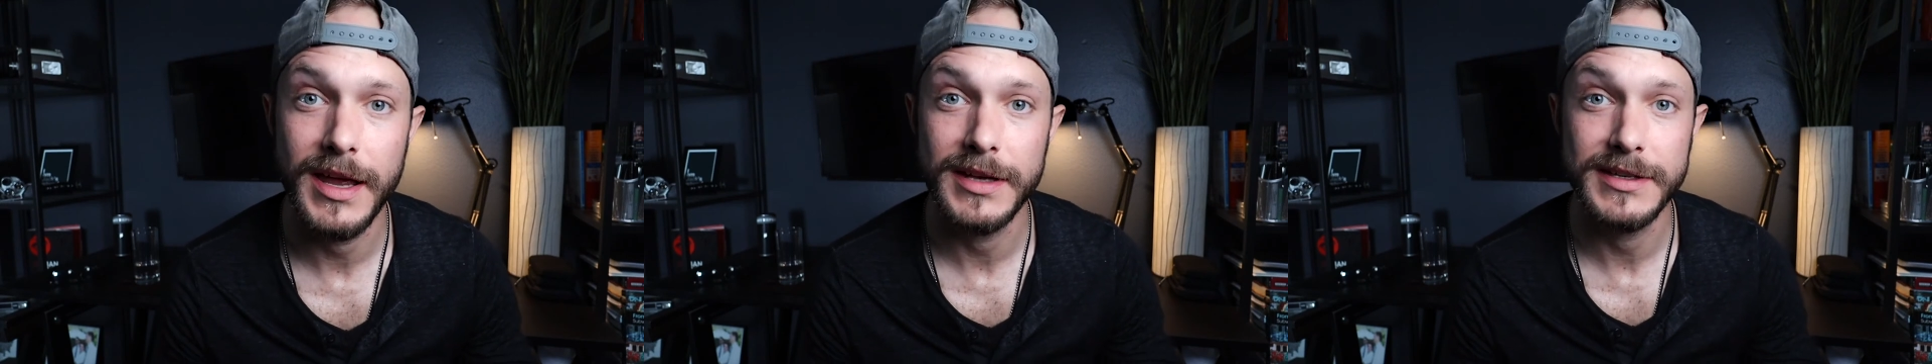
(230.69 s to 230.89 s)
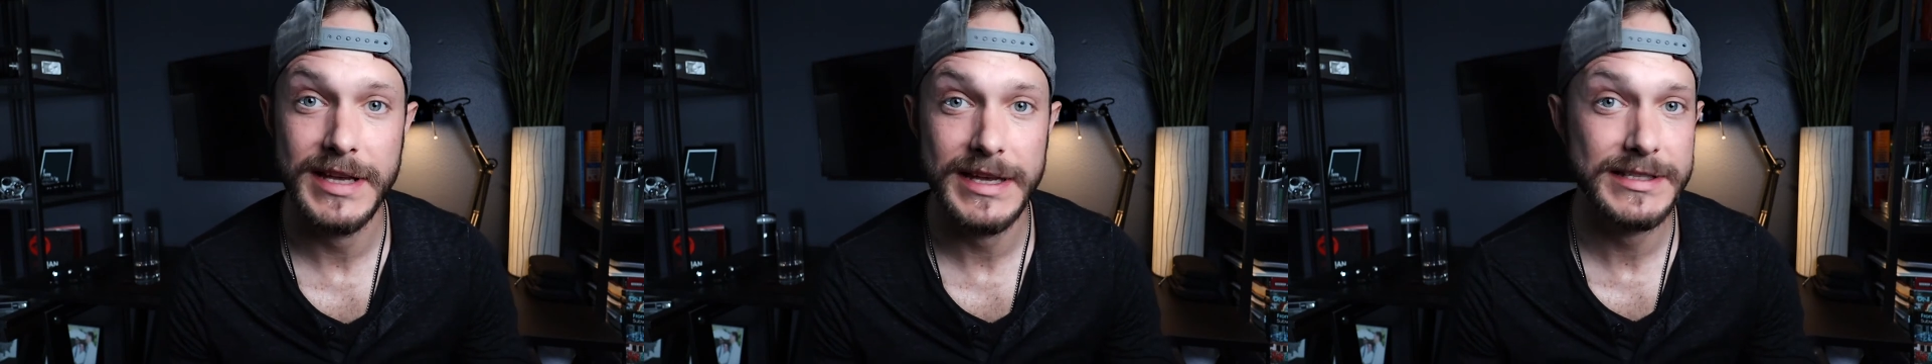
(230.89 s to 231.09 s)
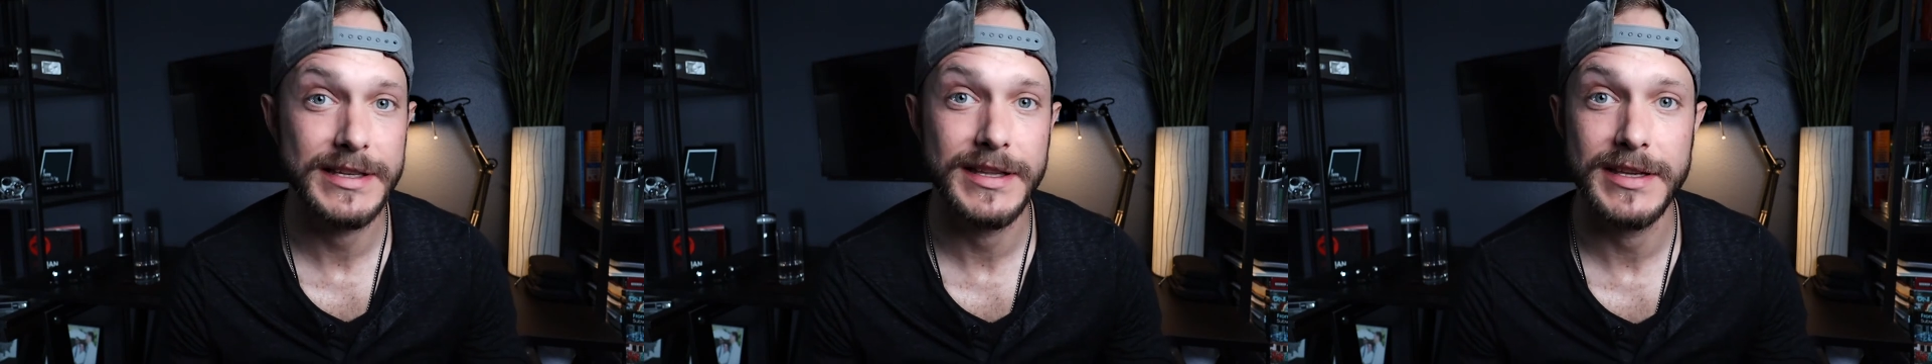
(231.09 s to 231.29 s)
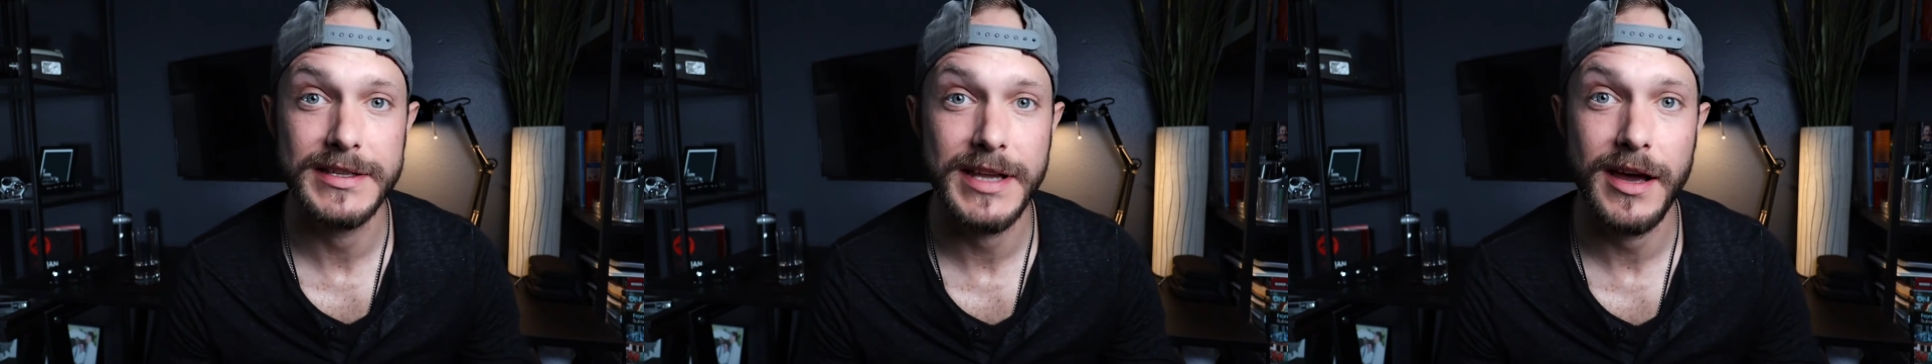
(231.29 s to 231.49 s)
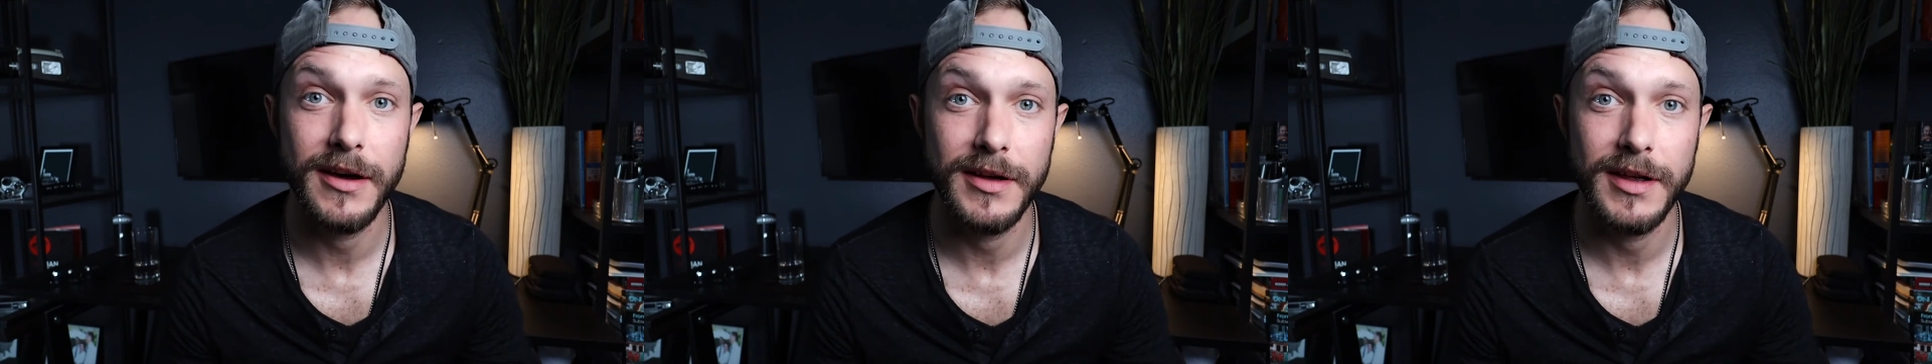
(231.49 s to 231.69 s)
and tested this
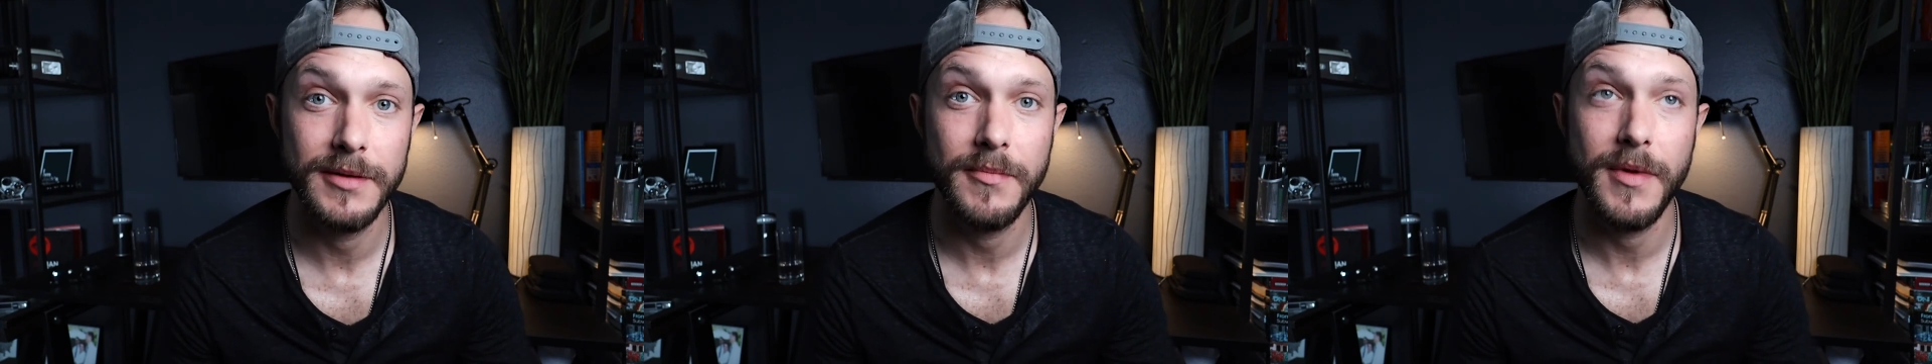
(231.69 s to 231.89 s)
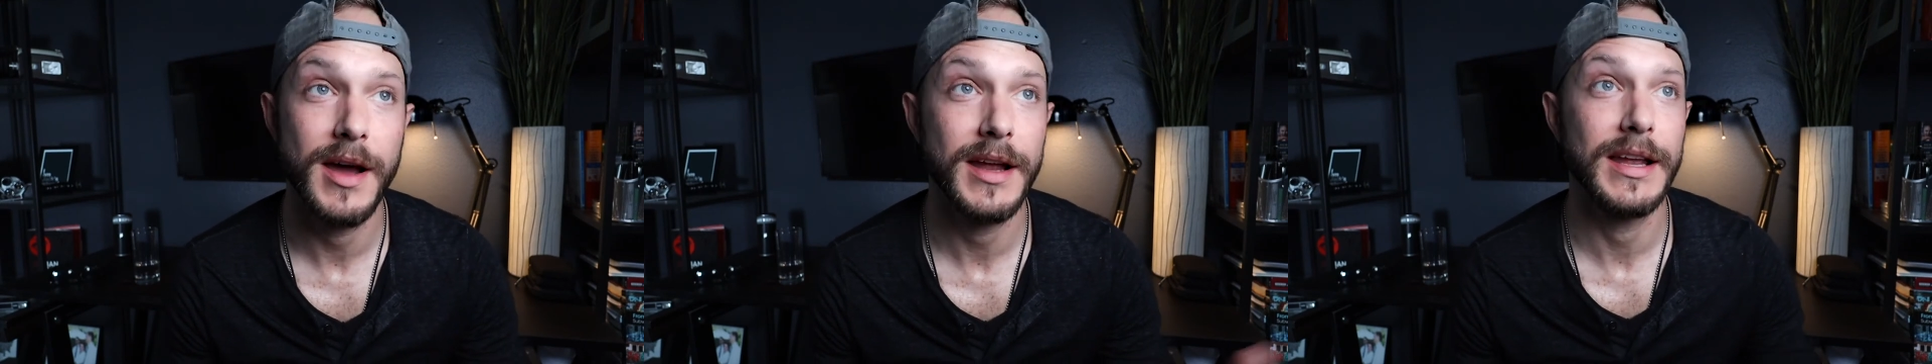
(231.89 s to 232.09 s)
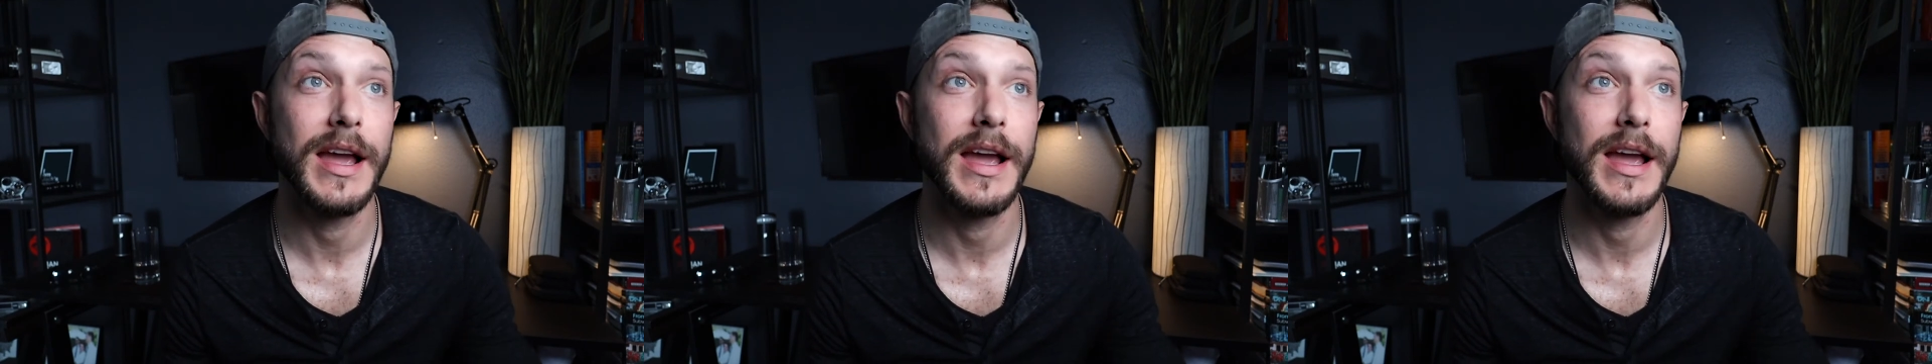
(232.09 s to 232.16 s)
out and my